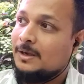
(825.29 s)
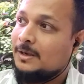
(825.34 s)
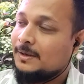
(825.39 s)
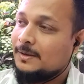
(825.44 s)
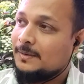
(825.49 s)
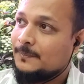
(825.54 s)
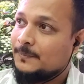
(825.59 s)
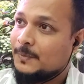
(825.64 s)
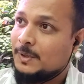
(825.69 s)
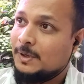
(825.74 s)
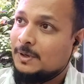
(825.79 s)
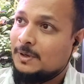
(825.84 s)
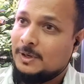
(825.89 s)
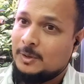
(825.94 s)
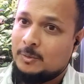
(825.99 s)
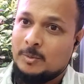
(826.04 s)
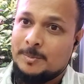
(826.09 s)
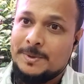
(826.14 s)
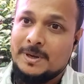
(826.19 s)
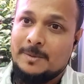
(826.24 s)
The
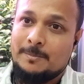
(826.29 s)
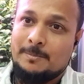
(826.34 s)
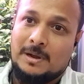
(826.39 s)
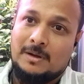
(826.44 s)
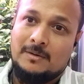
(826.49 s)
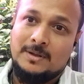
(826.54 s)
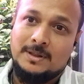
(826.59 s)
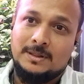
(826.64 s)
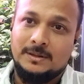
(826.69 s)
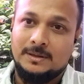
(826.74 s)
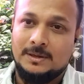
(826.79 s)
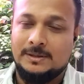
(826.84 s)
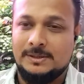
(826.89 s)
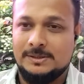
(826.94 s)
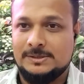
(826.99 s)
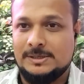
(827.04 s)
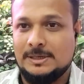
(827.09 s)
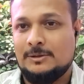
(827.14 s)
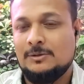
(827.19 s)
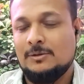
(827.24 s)
equipment, the powers
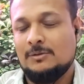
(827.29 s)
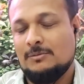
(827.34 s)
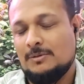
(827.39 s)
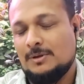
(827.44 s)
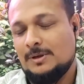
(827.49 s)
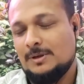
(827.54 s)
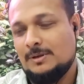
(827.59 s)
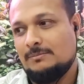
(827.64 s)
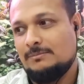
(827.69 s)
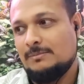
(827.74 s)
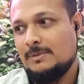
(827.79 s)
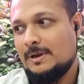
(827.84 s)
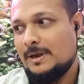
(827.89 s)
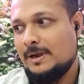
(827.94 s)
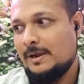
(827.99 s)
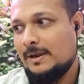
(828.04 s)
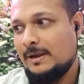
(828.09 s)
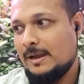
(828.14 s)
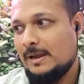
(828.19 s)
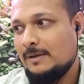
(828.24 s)
this tank. So
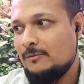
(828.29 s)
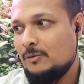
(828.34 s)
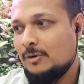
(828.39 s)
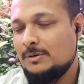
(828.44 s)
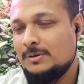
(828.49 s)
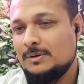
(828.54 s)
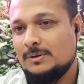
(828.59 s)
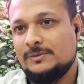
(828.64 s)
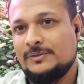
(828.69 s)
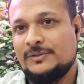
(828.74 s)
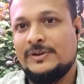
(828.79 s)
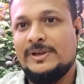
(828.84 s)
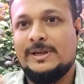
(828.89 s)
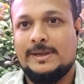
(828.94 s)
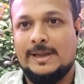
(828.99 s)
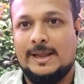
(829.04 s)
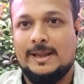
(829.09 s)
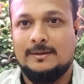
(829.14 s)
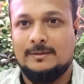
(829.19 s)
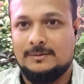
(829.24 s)
I've got
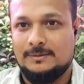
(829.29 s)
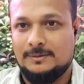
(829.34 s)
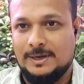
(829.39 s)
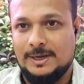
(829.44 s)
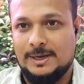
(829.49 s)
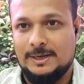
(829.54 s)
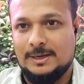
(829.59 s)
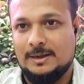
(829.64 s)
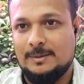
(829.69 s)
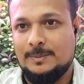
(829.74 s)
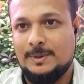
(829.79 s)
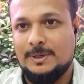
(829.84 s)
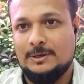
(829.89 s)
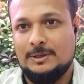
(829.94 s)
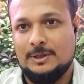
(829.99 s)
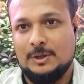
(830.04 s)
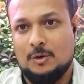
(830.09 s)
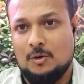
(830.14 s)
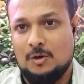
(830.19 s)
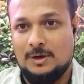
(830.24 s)
3 tanks, right? I
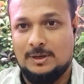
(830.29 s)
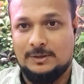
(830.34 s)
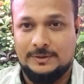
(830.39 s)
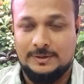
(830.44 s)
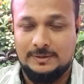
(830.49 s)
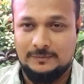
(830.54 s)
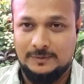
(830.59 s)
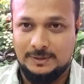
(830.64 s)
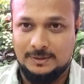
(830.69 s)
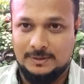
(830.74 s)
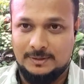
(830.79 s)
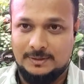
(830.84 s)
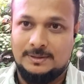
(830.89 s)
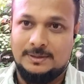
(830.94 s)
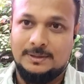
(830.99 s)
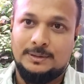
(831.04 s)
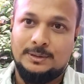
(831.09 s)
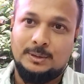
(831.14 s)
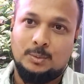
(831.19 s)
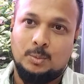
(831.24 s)
mean, they're all are 3
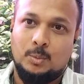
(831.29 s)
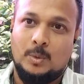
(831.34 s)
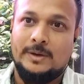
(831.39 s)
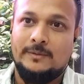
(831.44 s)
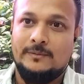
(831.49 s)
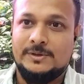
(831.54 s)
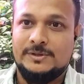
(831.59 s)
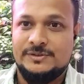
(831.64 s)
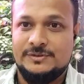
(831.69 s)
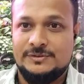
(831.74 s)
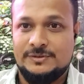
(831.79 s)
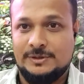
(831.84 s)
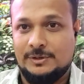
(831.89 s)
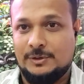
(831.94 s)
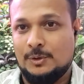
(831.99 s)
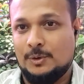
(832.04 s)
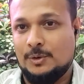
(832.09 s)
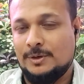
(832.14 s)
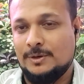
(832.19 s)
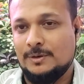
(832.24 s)
feeters. This is one which is
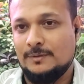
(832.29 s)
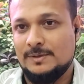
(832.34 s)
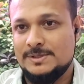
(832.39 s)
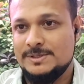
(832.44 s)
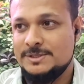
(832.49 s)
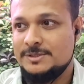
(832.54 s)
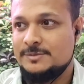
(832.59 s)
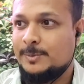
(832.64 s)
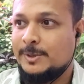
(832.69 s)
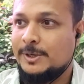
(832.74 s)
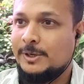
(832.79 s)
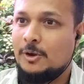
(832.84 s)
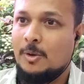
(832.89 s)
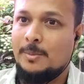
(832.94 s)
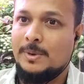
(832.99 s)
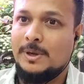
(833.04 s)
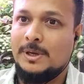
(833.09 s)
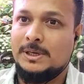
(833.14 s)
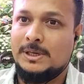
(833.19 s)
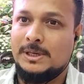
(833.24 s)
indoor, which is
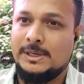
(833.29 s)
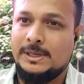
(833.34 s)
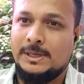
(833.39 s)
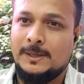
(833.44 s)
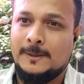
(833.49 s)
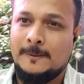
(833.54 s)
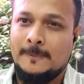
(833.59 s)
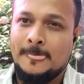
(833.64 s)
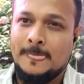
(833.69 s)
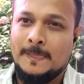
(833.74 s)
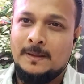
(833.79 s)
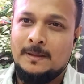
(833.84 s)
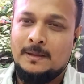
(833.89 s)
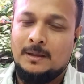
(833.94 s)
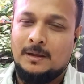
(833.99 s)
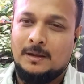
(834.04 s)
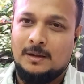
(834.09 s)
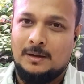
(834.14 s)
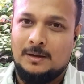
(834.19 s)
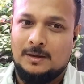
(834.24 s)
predominantly
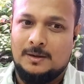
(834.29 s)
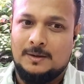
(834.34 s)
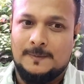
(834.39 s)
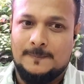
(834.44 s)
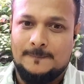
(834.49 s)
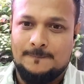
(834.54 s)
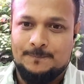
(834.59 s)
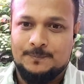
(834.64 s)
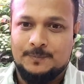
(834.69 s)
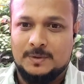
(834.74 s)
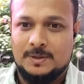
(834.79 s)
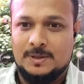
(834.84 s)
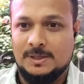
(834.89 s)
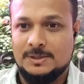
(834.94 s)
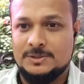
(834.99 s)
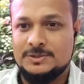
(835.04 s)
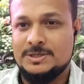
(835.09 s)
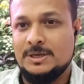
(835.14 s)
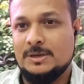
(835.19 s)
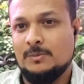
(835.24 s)

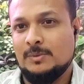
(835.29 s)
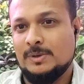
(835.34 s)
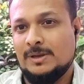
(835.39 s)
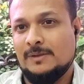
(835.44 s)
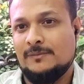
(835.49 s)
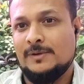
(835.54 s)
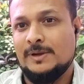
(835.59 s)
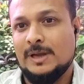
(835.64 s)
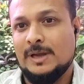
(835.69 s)
sustained with